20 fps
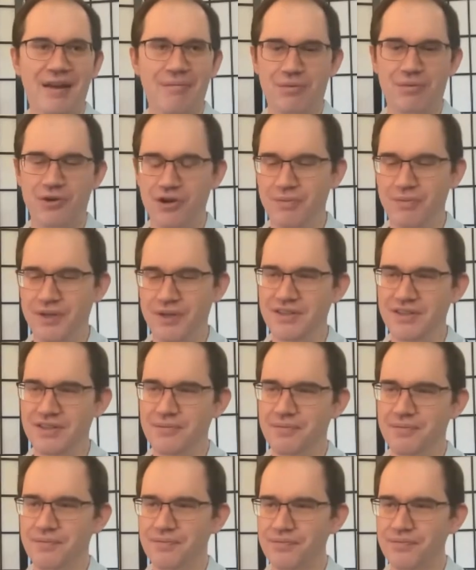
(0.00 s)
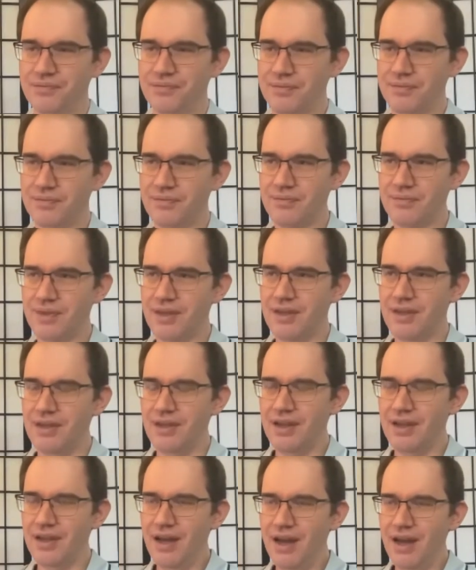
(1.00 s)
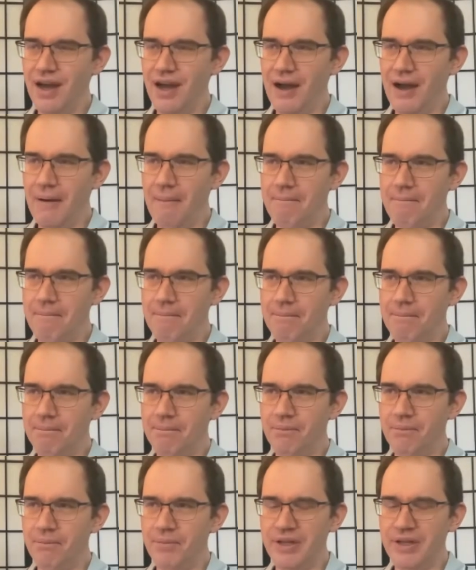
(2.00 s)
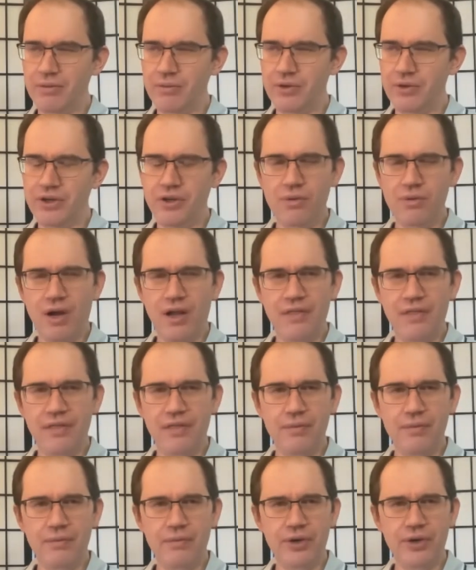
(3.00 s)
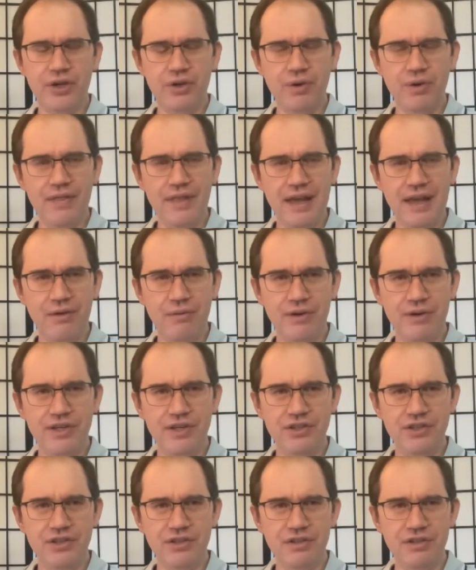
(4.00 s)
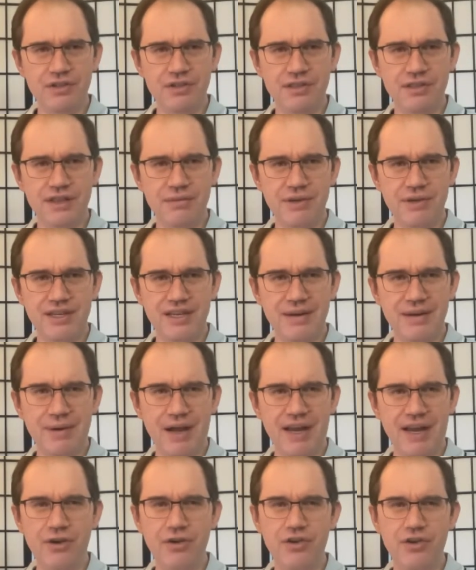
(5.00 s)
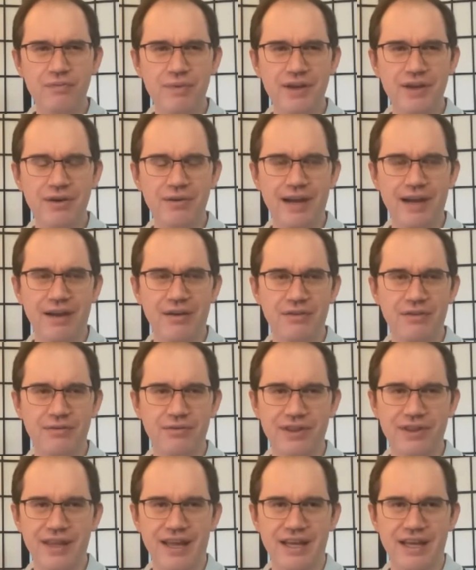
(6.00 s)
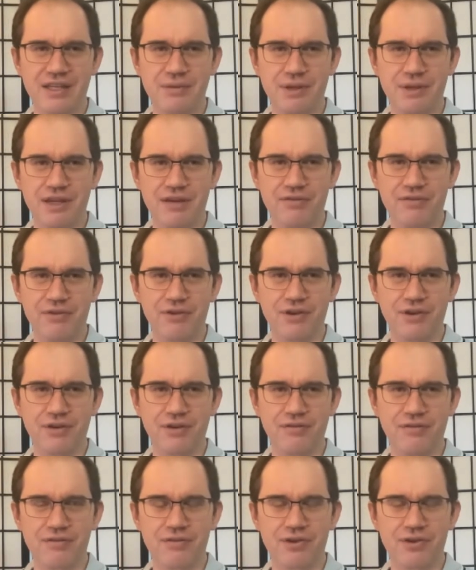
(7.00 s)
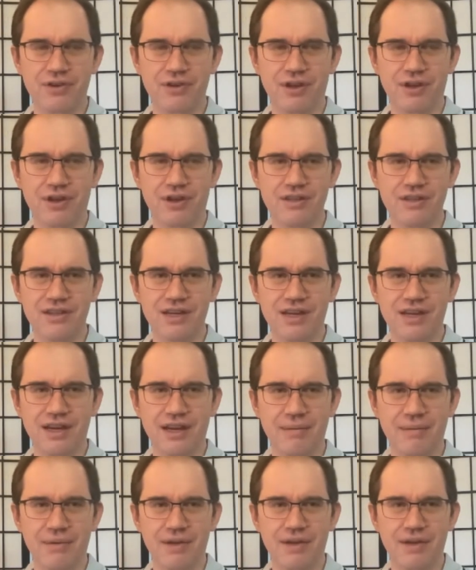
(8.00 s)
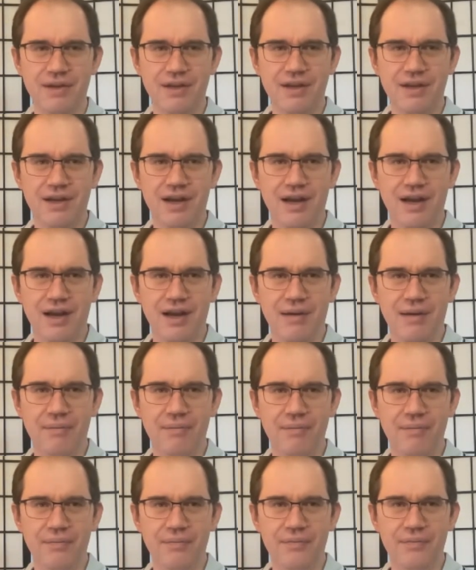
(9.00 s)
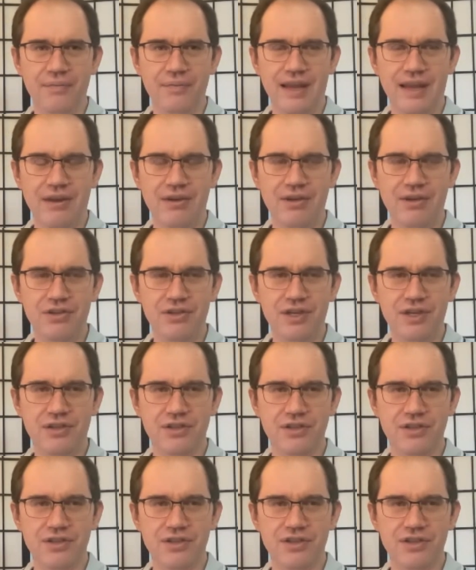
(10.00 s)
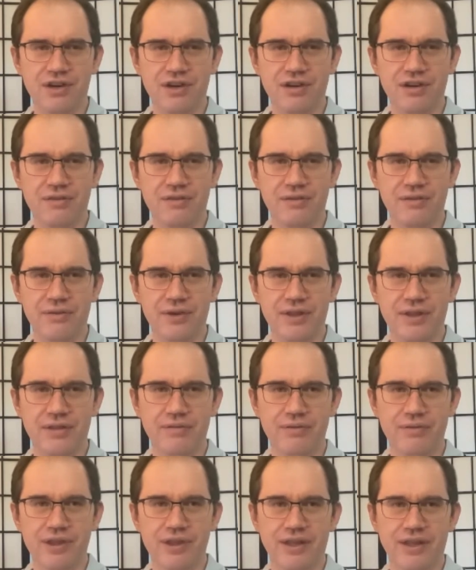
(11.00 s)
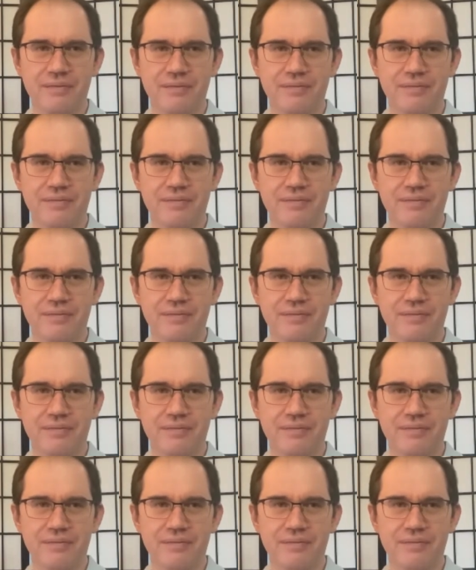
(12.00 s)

purpose. Bill, were you on that original C3 team? I know you've been around with XP for a long time. How did you get your start with it?